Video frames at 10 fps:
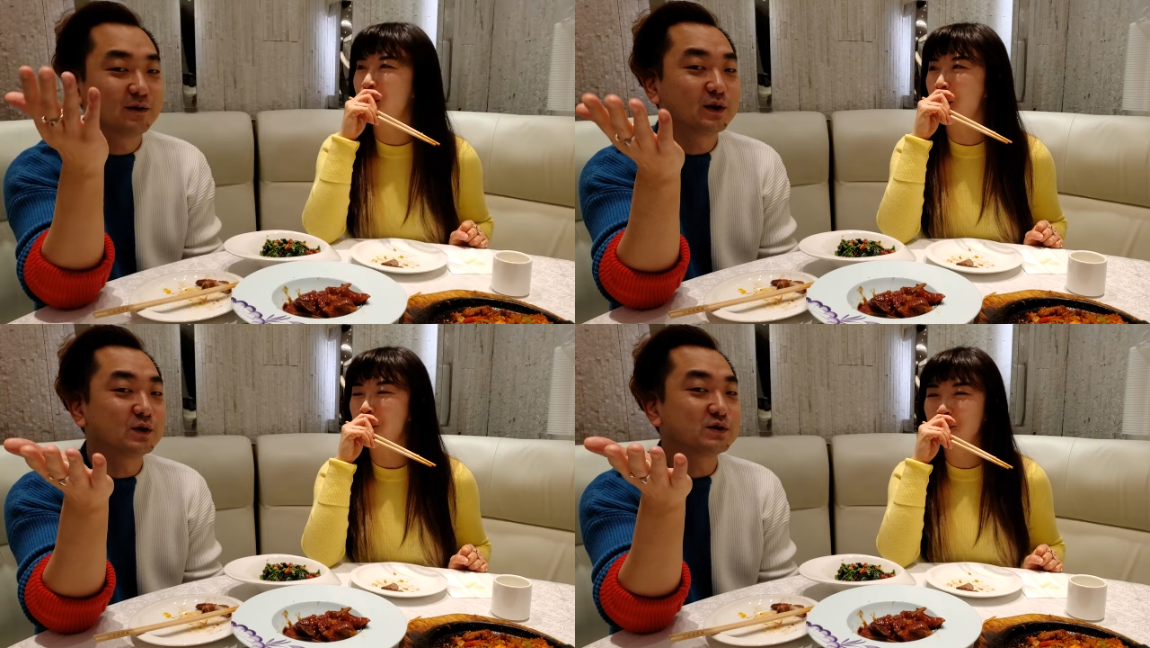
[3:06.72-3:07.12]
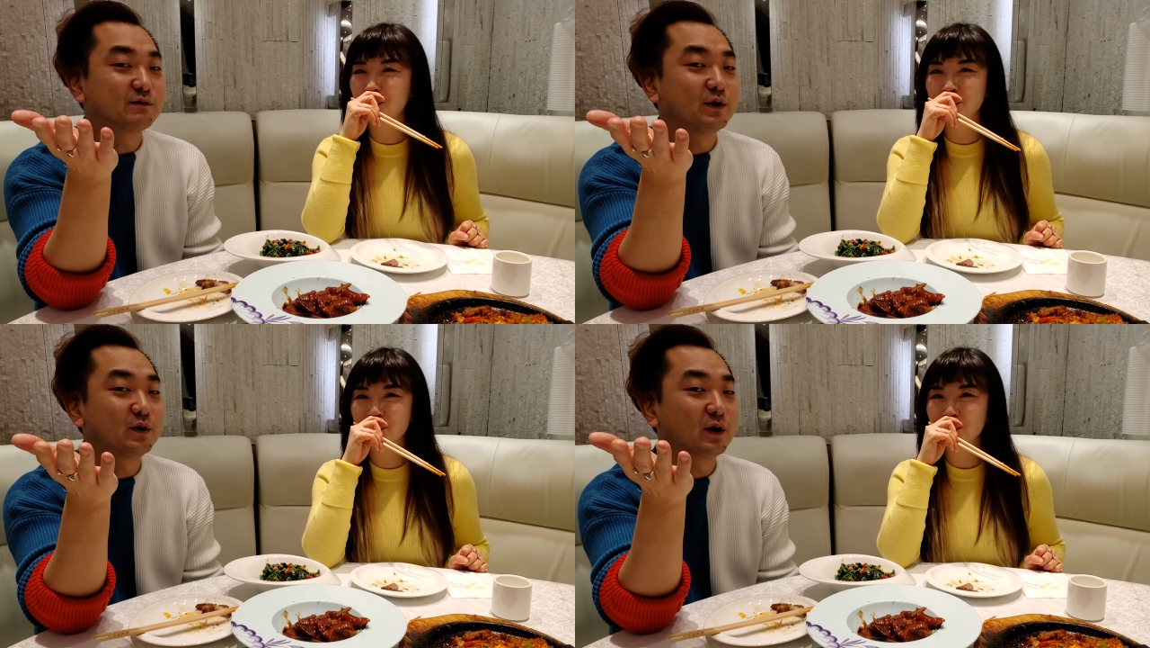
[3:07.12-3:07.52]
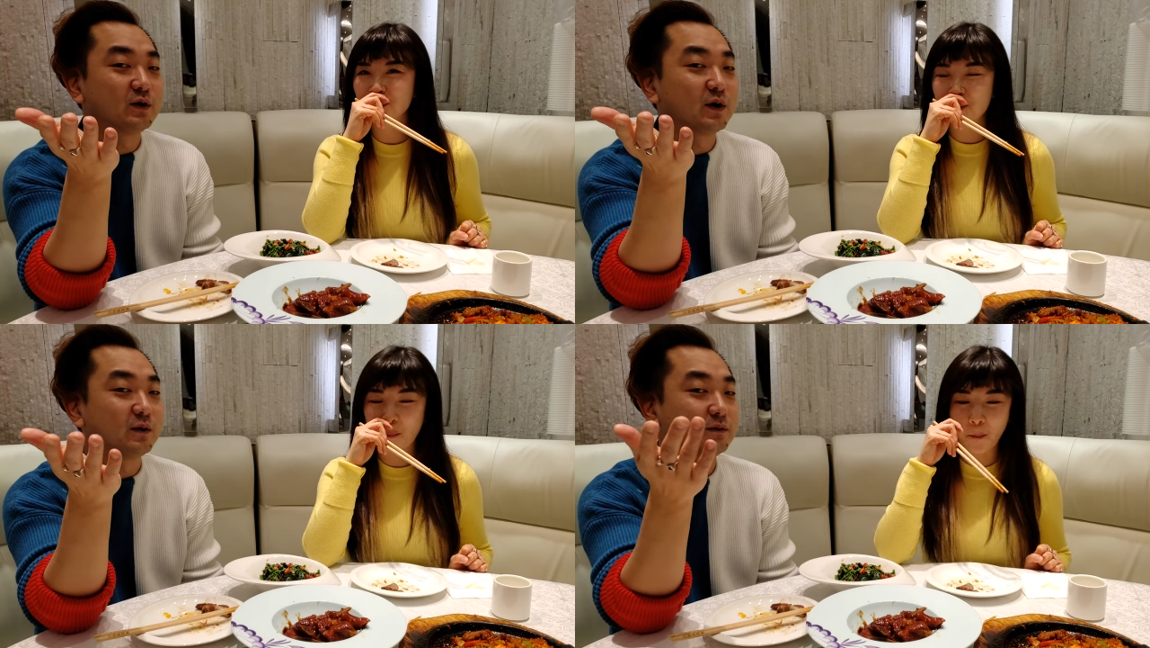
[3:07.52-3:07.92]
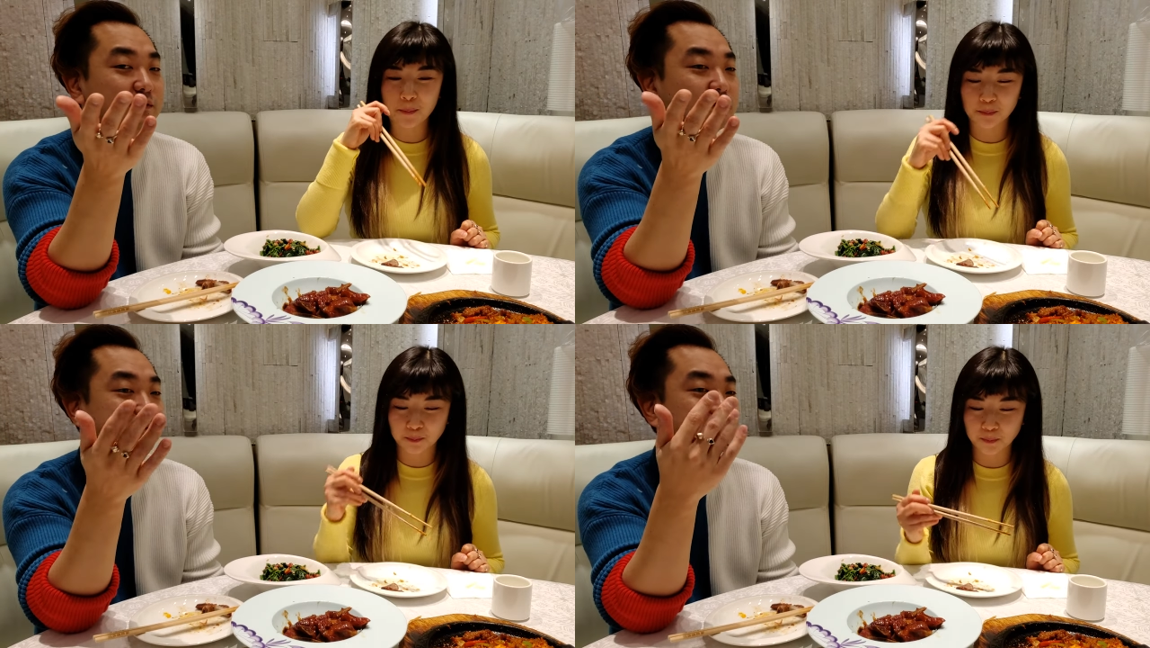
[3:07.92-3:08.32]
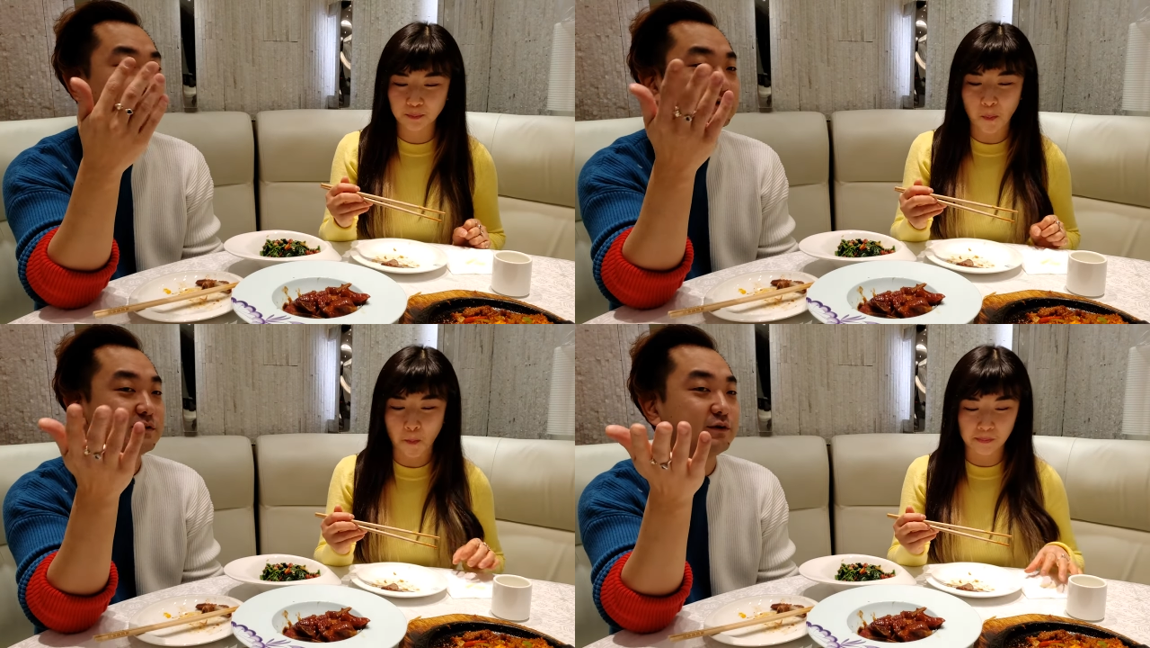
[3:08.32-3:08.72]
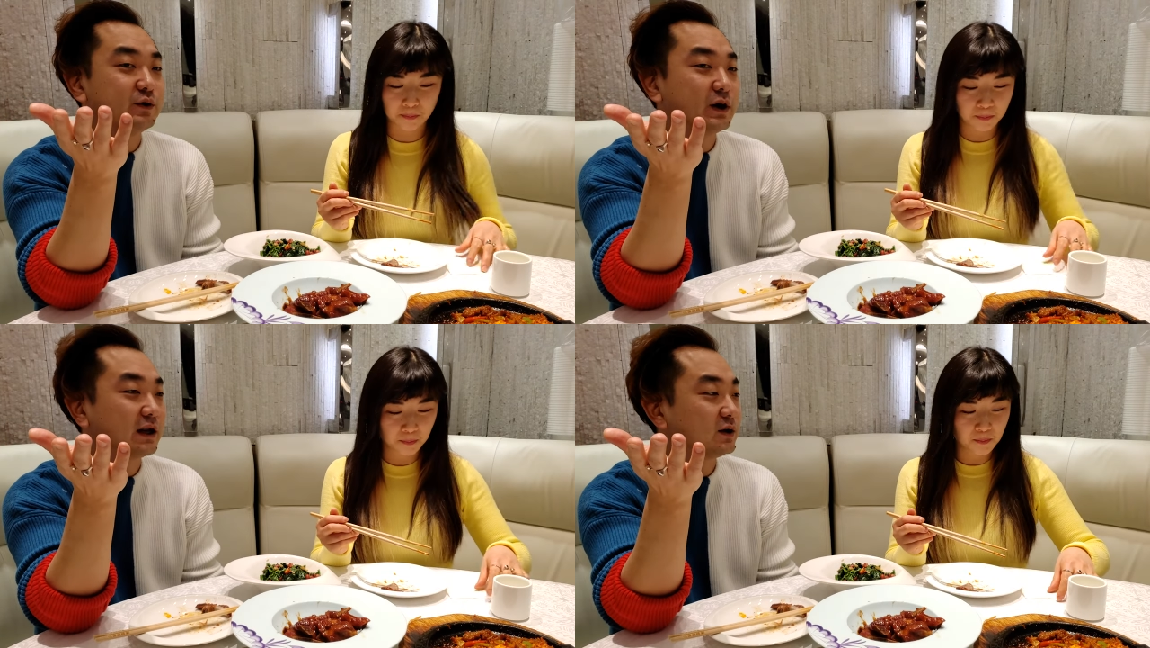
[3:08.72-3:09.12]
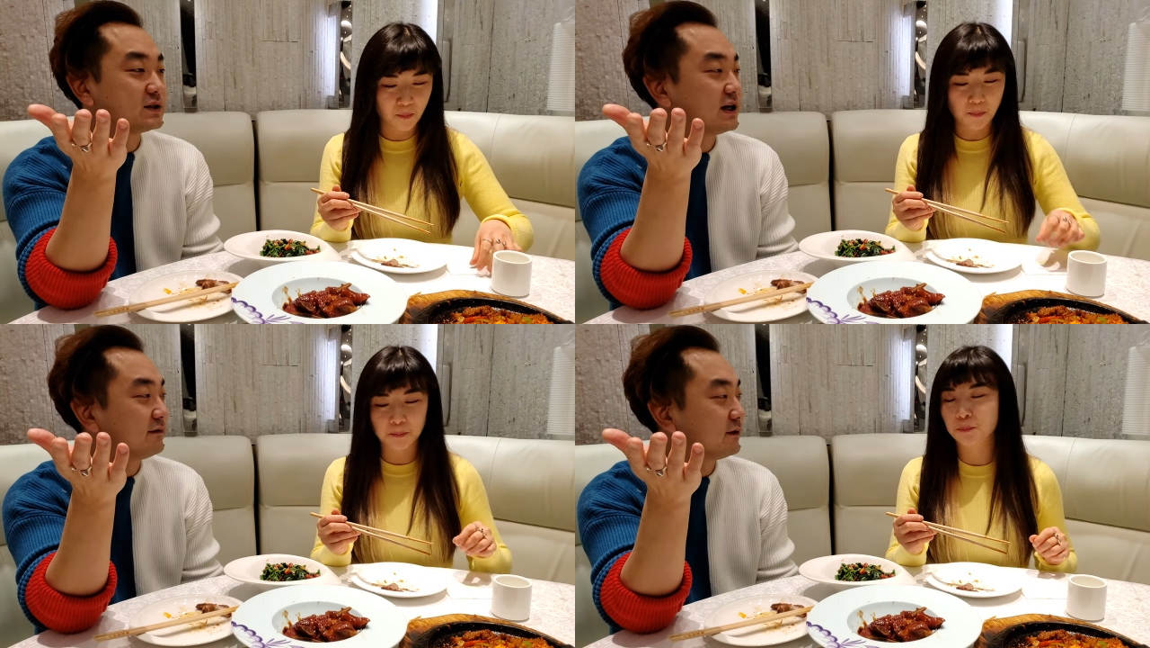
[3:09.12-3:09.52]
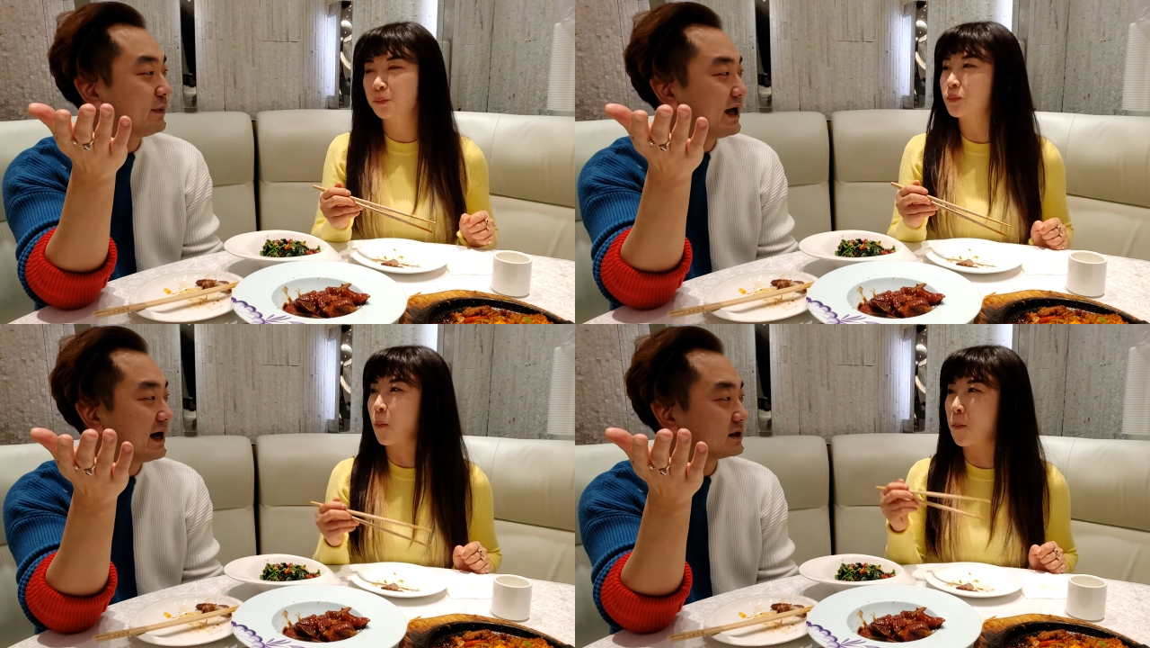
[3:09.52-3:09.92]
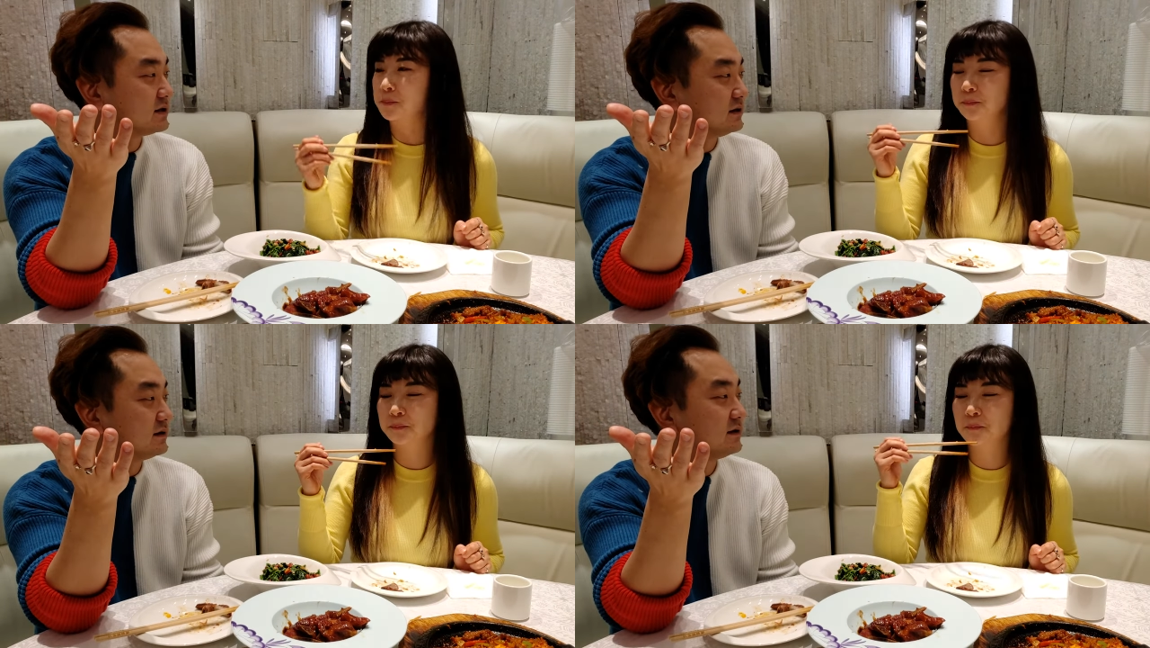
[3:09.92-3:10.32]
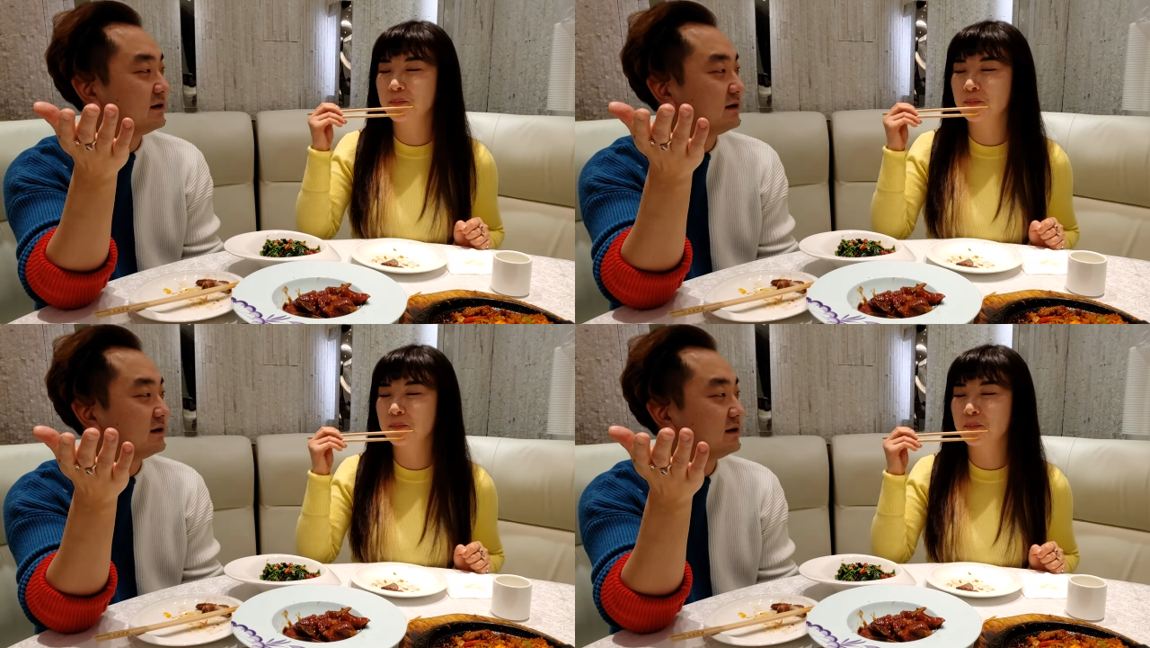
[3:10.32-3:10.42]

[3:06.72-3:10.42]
Speaker 1: for those of you who don't know, for those of you who cannot tell from my accent,